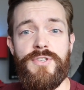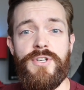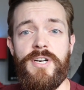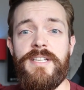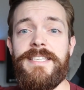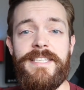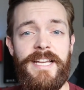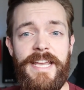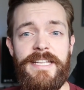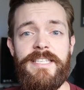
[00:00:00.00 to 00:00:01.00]
certain
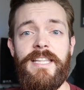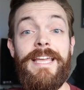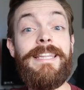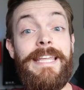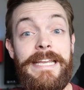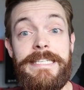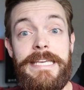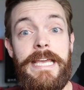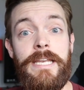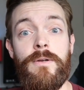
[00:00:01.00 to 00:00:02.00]
sites like
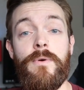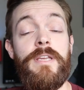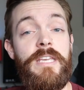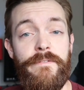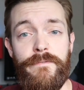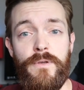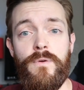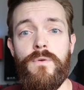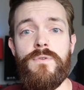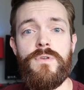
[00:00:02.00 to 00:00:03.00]
LinkedIn or
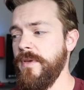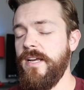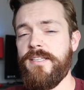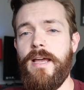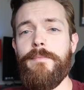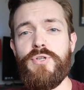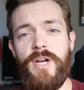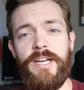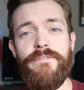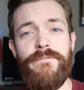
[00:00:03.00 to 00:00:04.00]
eFuse because I'm
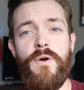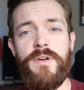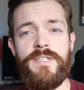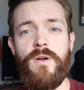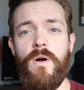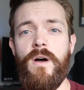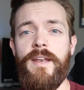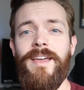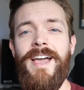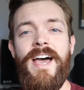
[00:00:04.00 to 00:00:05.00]
trying to focus on